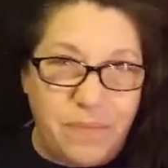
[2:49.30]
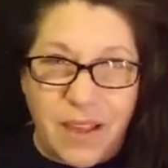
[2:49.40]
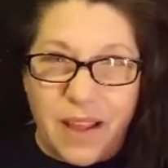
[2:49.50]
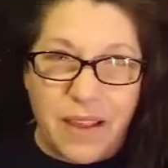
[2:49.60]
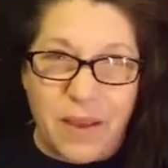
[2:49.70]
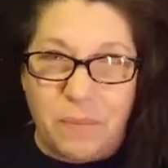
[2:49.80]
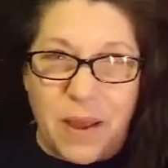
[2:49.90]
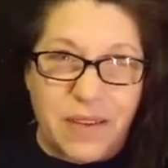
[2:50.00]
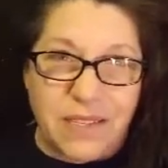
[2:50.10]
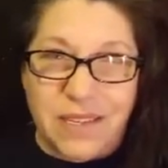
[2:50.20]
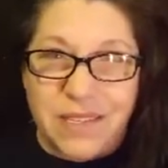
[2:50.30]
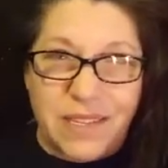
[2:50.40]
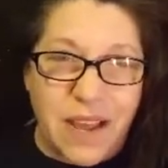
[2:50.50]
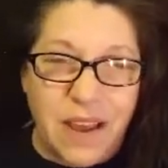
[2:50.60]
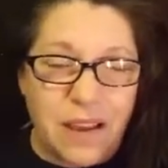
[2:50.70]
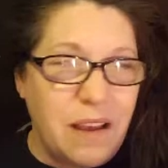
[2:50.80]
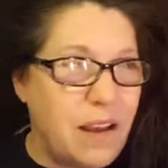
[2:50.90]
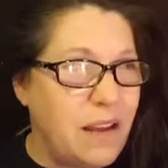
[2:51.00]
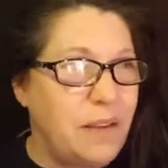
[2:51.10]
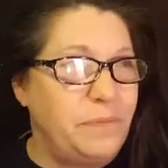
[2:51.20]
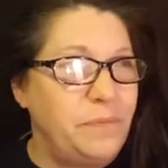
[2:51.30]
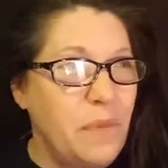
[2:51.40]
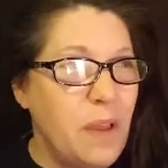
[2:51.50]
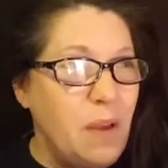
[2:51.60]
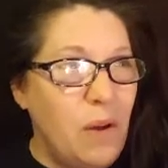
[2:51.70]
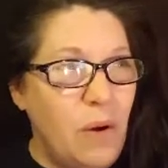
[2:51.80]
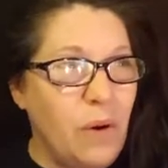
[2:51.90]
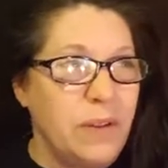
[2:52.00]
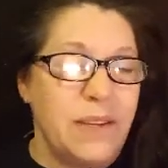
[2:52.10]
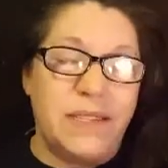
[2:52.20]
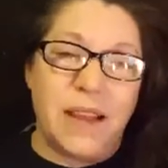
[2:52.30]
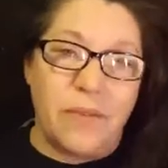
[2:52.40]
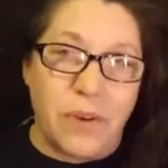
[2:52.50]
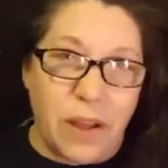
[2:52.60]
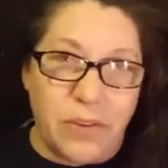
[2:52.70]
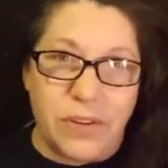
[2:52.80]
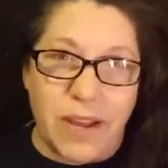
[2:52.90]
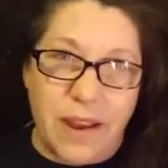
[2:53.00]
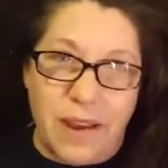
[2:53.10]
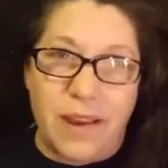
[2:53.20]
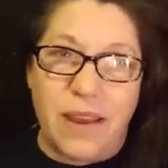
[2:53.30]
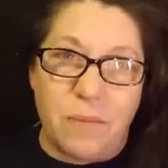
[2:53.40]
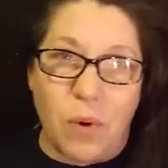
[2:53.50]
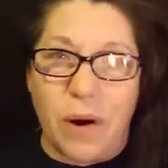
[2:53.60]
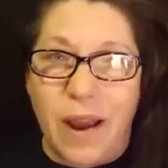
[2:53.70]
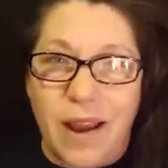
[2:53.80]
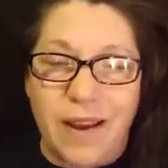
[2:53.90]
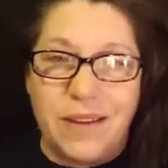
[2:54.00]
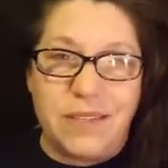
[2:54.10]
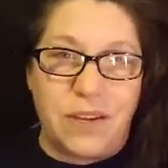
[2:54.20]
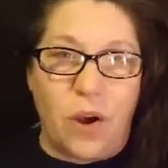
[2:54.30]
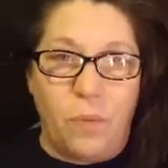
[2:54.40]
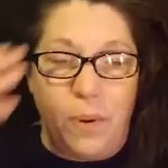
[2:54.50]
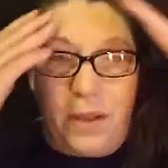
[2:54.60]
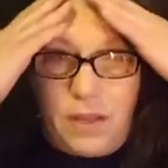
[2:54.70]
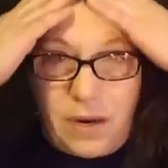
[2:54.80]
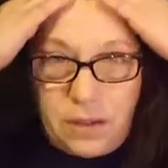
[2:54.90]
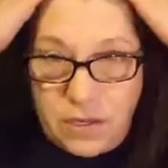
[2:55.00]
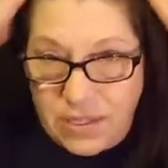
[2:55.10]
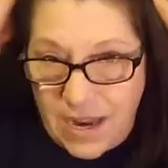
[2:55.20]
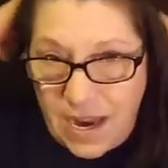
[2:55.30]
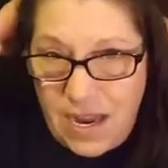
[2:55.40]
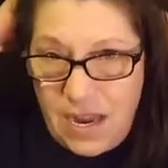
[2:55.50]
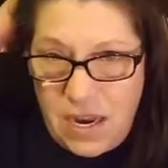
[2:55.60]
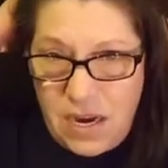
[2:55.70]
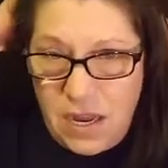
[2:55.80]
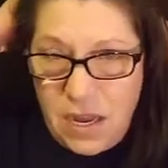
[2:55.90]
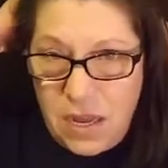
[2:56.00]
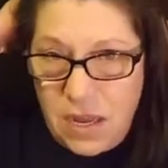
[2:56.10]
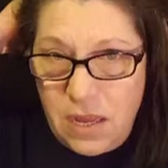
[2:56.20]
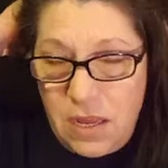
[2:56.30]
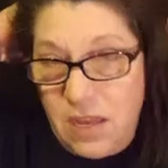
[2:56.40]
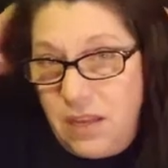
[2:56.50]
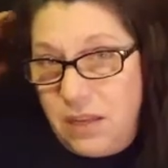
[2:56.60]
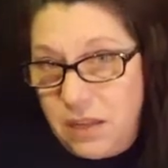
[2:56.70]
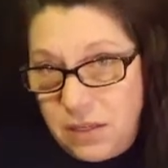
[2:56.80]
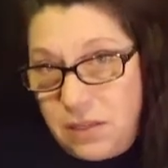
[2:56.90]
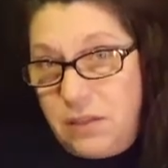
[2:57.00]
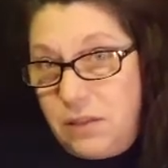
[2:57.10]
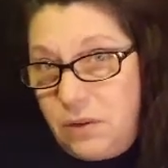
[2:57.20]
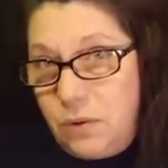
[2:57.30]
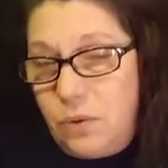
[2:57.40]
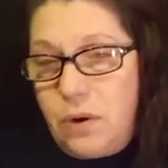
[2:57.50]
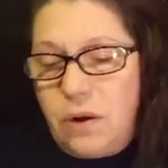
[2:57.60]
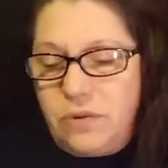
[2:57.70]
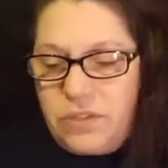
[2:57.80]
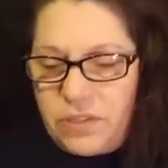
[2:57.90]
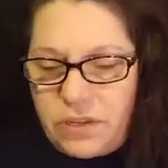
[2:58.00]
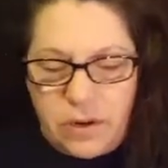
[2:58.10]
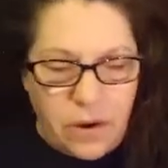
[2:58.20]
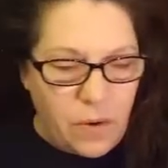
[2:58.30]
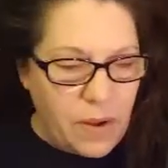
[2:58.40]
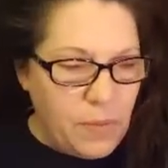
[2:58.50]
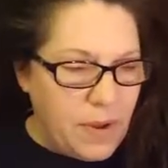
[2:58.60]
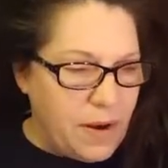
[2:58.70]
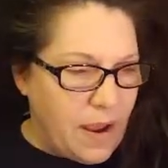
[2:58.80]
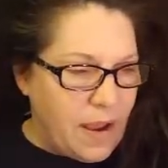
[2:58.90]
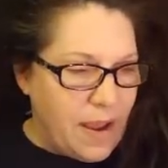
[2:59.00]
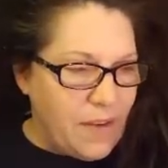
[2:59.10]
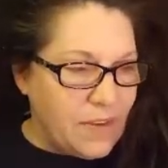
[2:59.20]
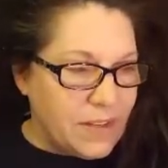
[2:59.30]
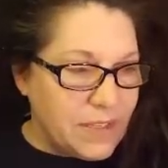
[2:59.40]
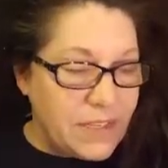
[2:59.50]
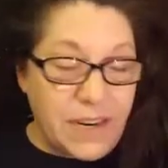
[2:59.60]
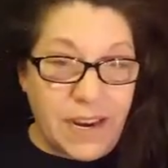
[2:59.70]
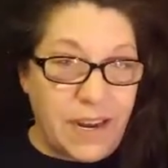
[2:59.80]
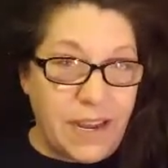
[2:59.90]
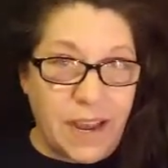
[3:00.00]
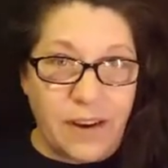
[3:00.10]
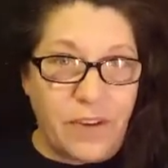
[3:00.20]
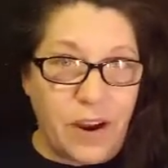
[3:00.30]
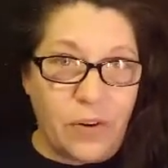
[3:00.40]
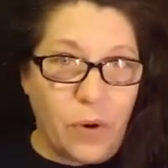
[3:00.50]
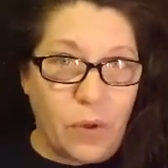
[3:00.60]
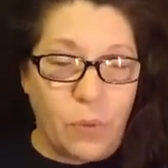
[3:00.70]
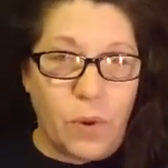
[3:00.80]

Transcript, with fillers: daily basis thing, um, or at least every other day, eat more eggs, hoping that it'll stay in who knows? You know, I mean, I haven't seen any kind of hair growth